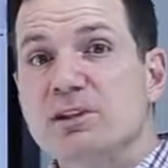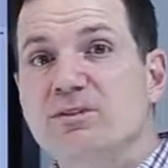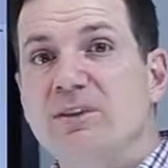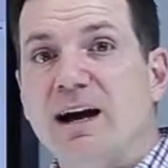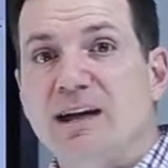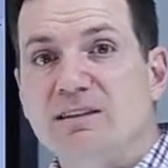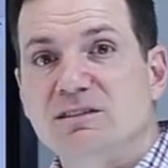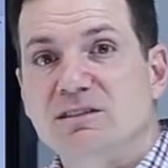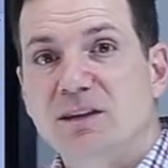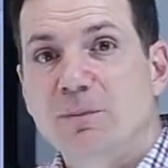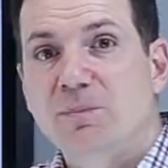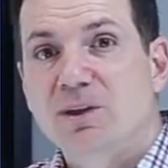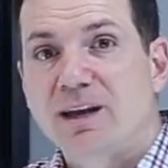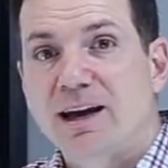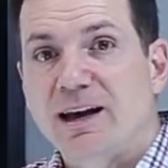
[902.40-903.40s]
you've gotten
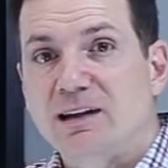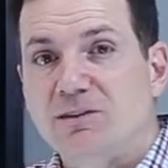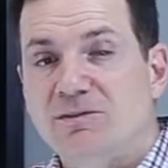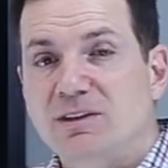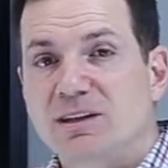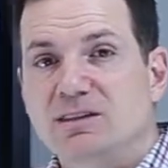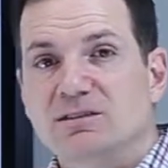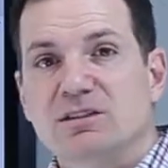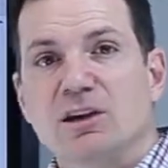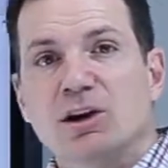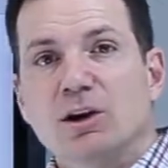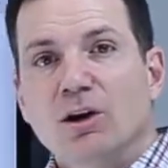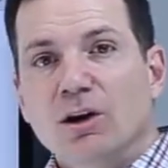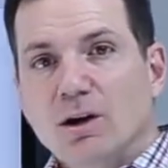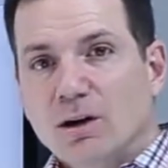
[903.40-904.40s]
something out of this
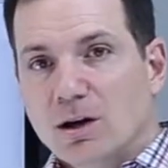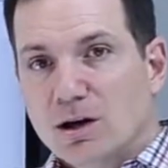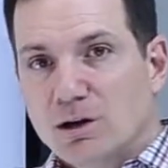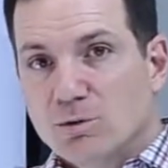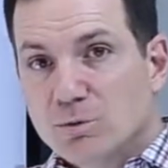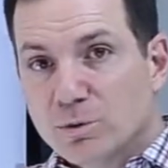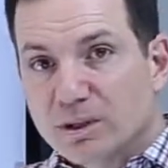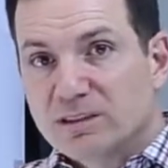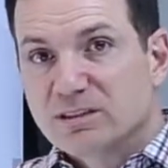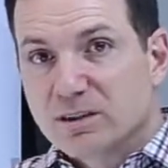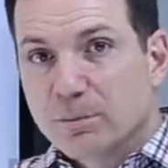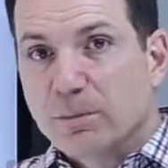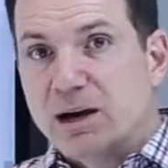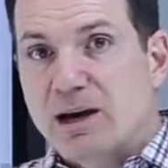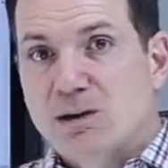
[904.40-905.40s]
risk
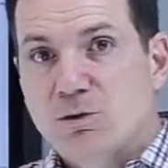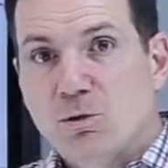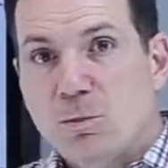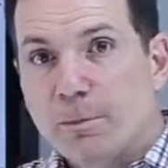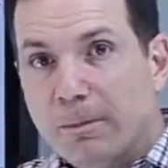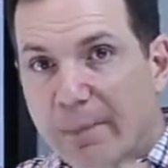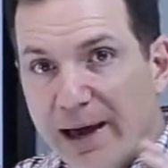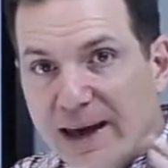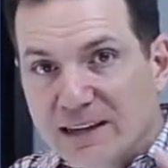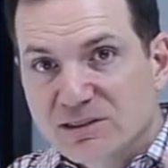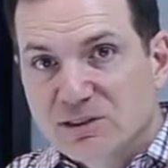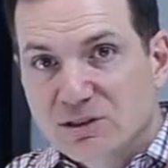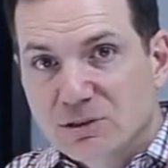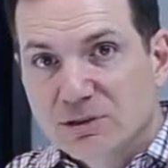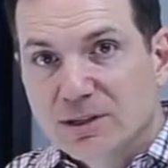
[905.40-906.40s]
model,
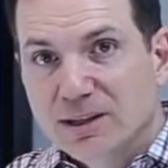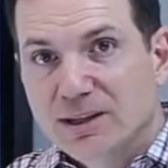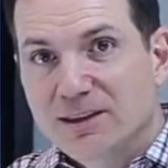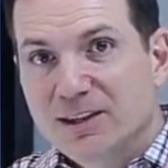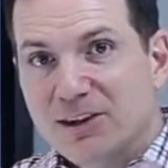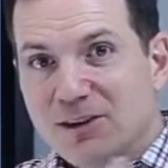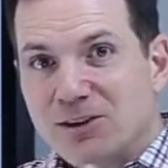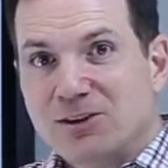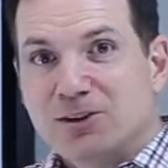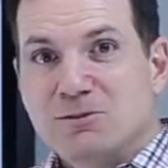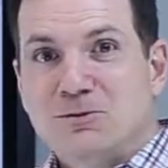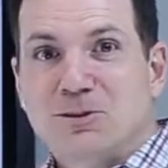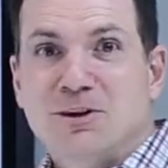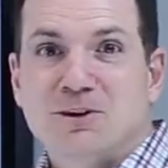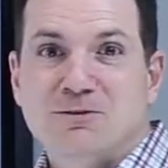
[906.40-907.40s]
mastering the
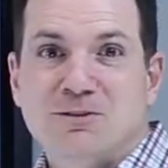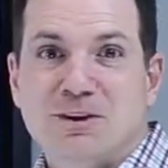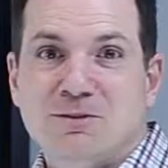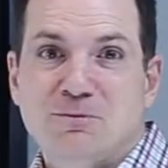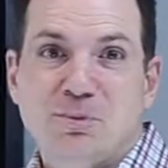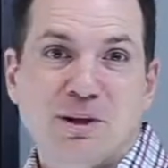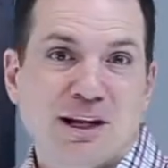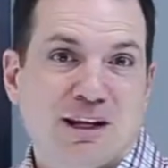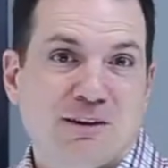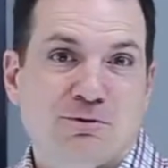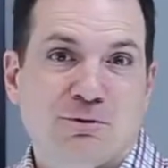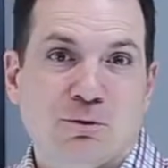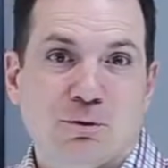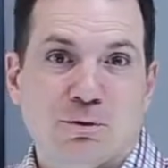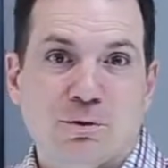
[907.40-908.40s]
art of planning
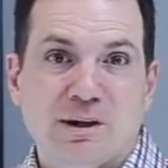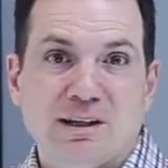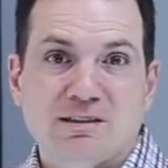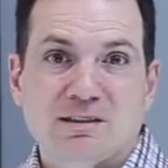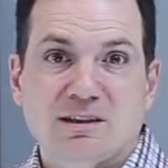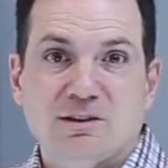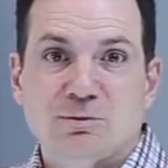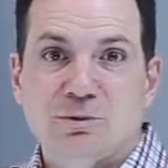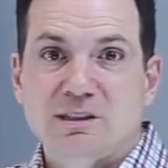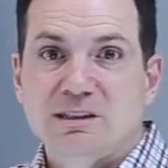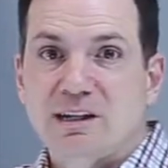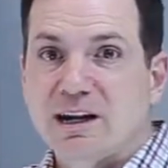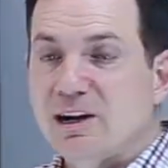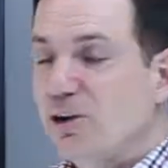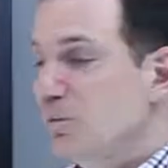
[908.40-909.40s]
for risk in
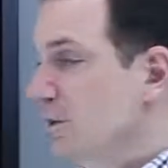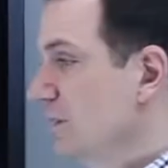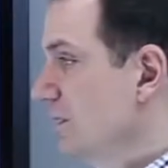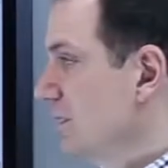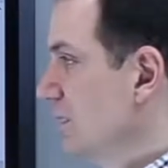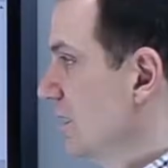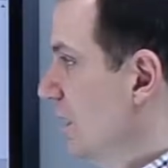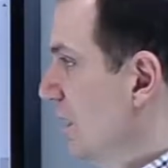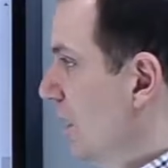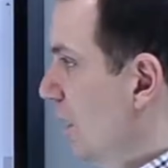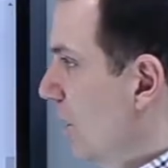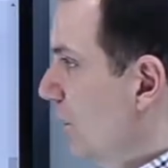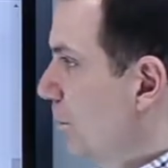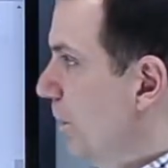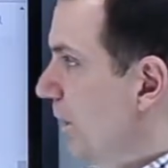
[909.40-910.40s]
retirement.
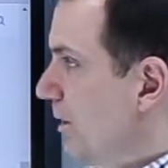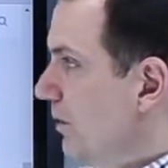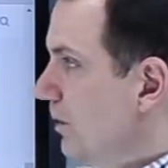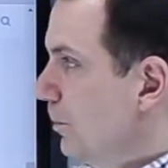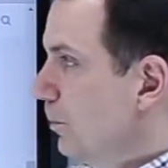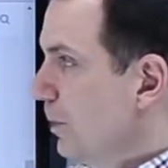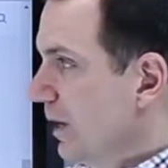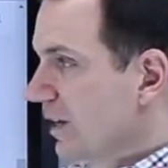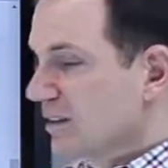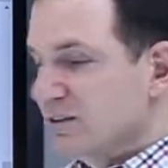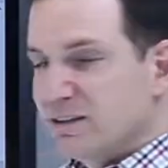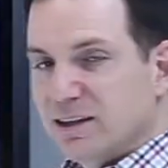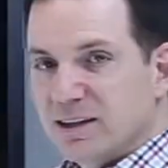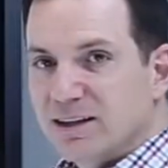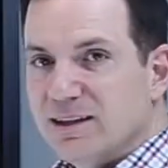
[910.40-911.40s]
But the
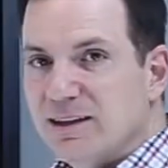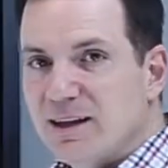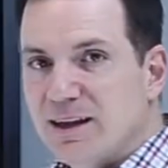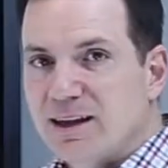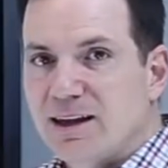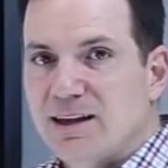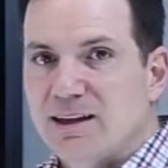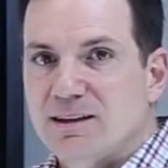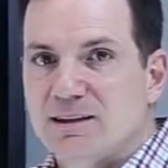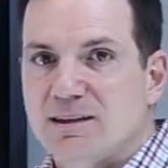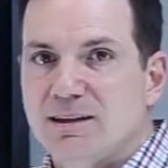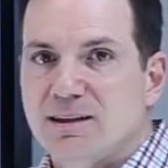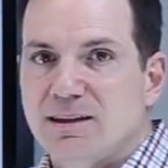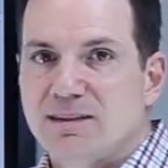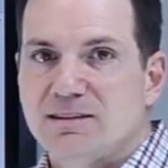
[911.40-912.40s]
biggest thing, again,
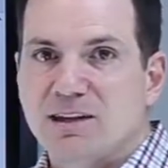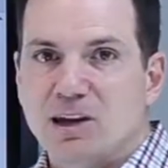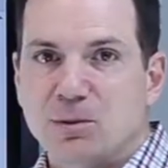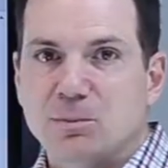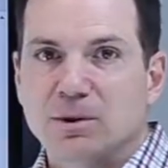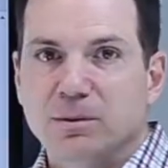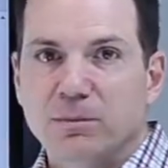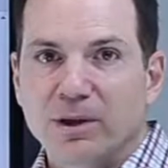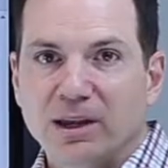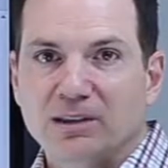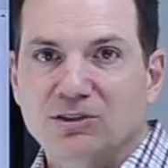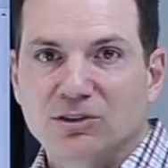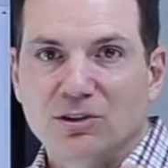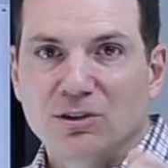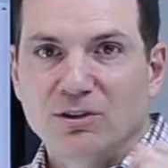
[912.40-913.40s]
is helping make
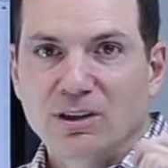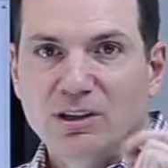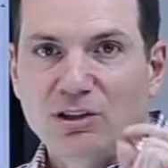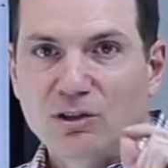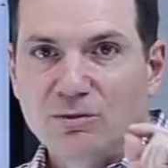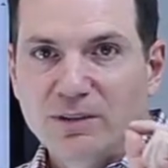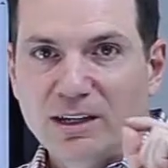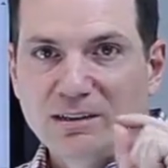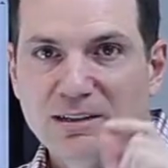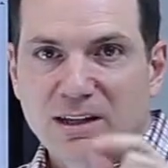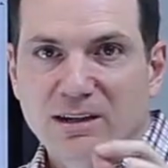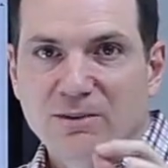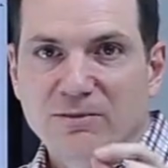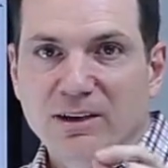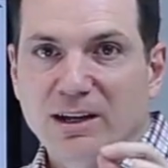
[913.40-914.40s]
sure that you've
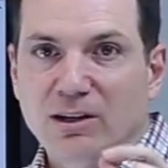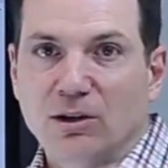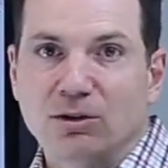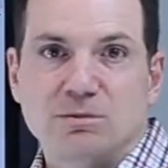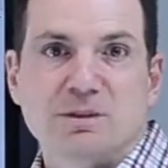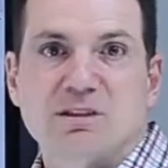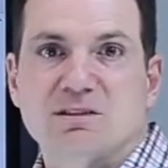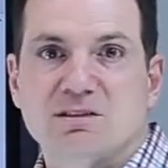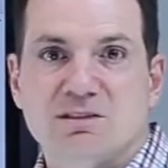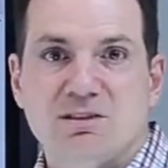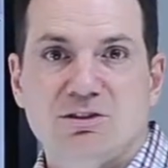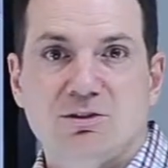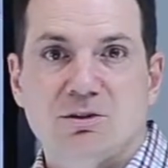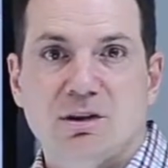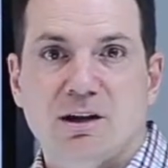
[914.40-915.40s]
identified all the risks in
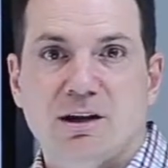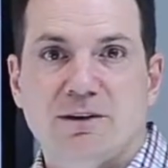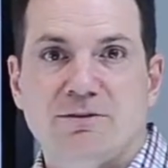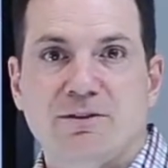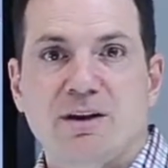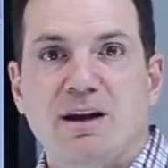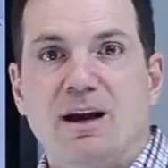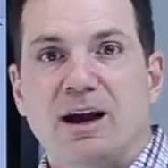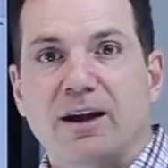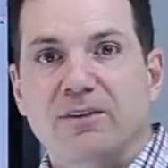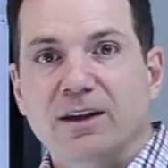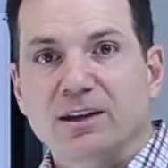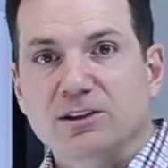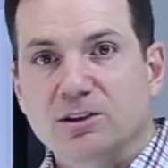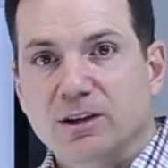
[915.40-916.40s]
your life and
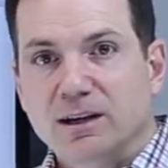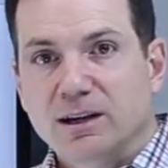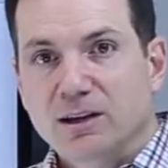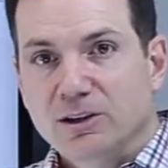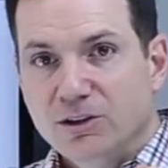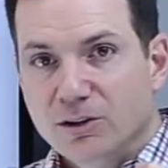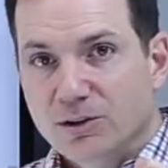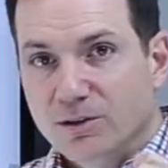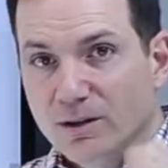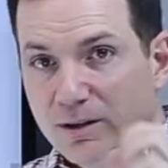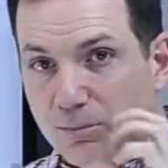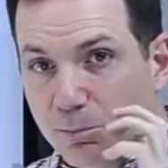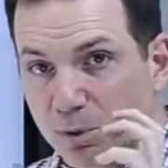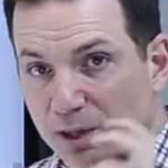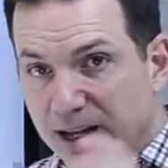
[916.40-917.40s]
that you're
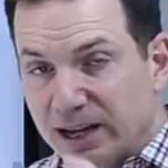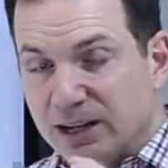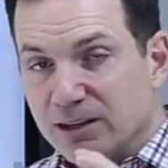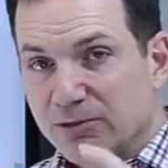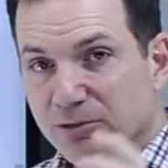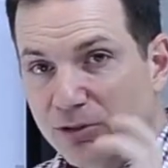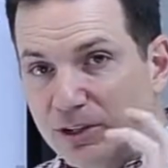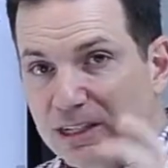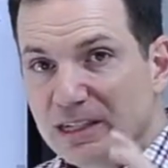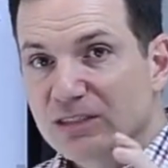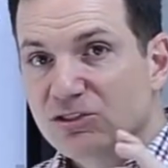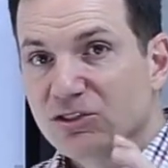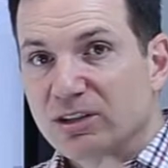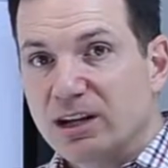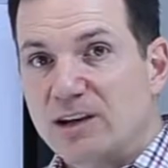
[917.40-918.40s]
planning for
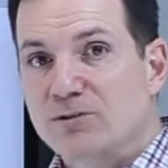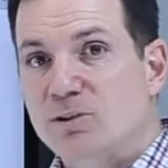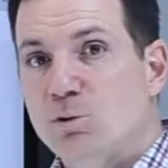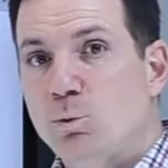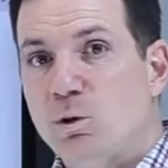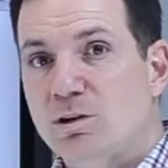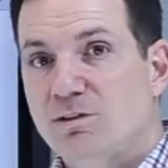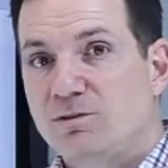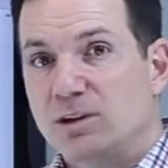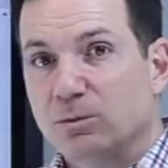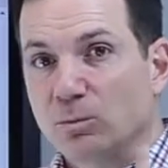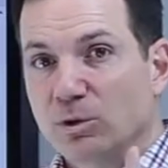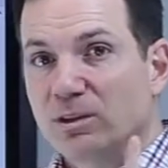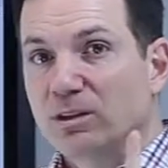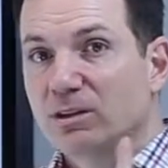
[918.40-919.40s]
each and every one of
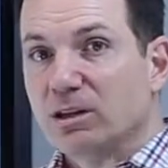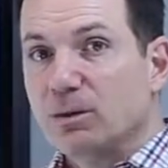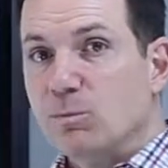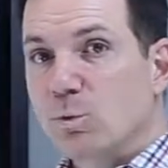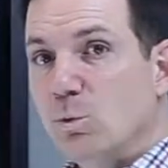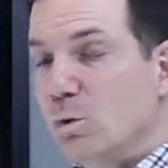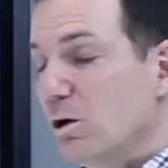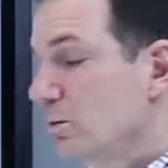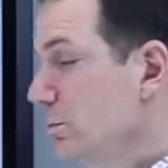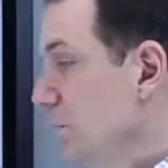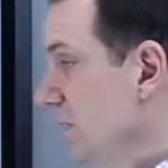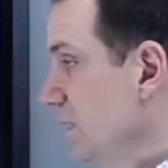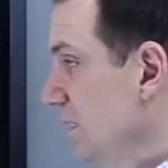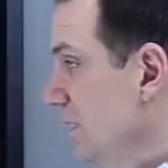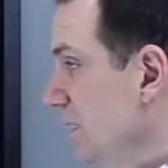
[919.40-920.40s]
them, with the number one
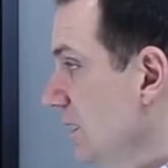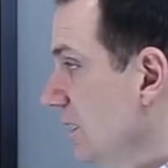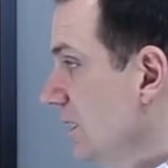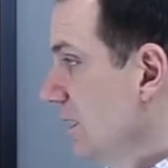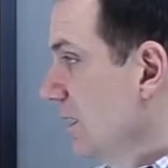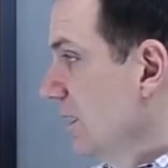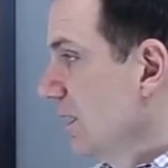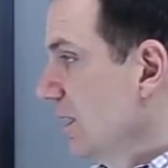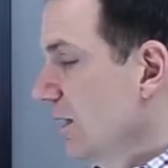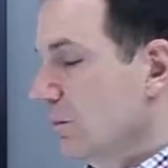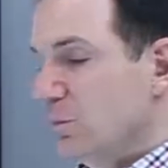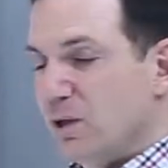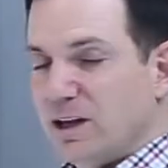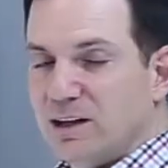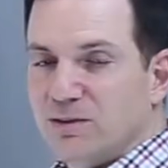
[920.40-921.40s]
being
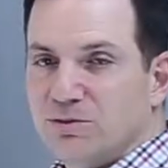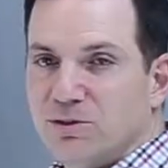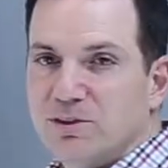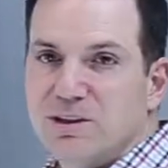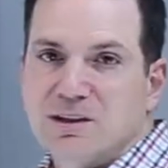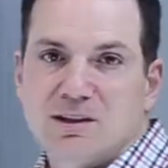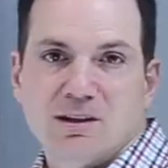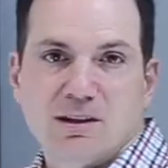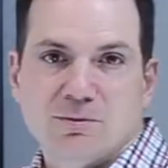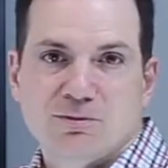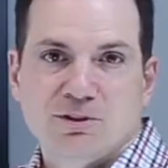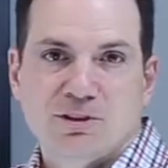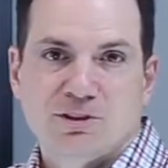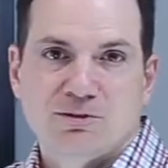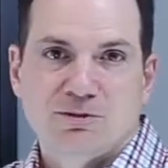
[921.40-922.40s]
planning for the income
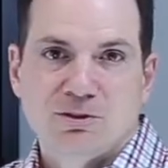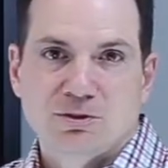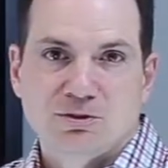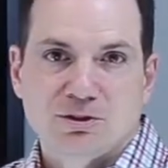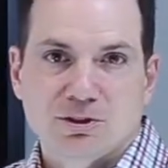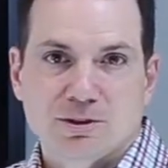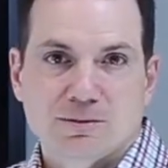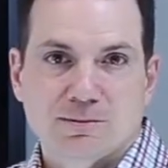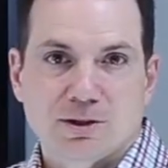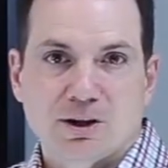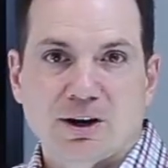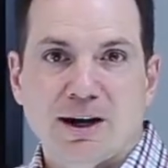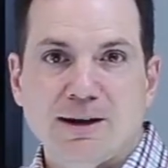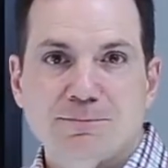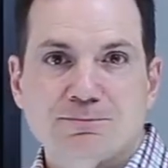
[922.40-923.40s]
for your future. All
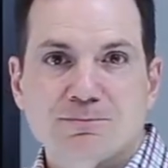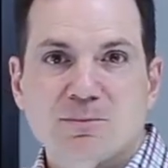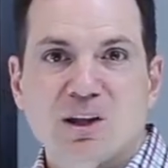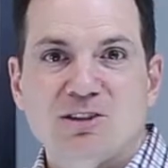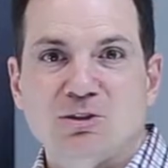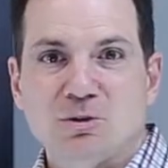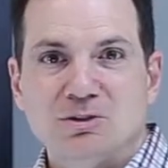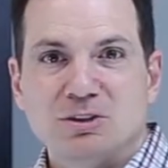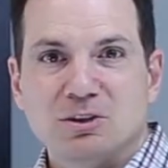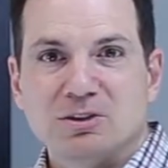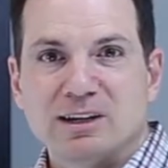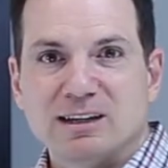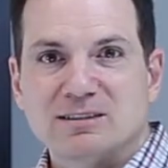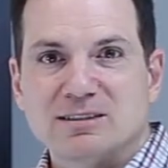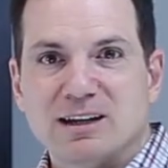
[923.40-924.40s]
right? So until
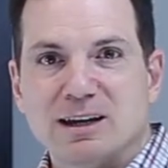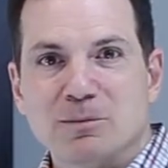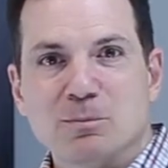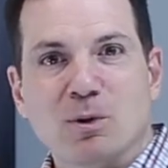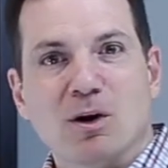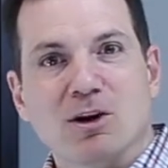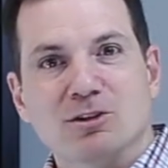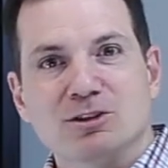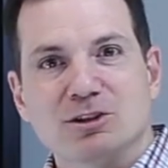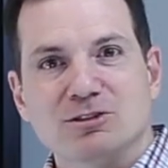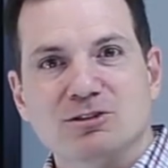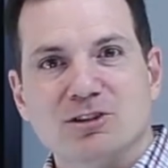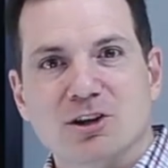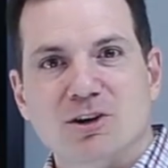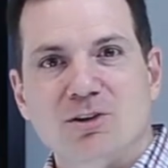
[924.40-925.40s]
next time, Paul
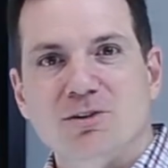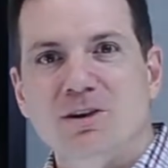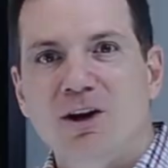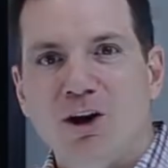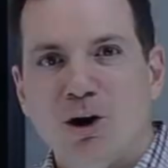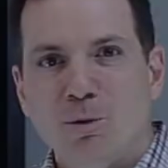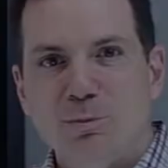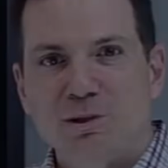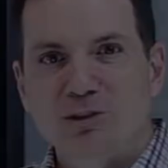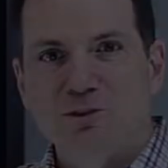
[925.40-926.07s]
Durso, hope you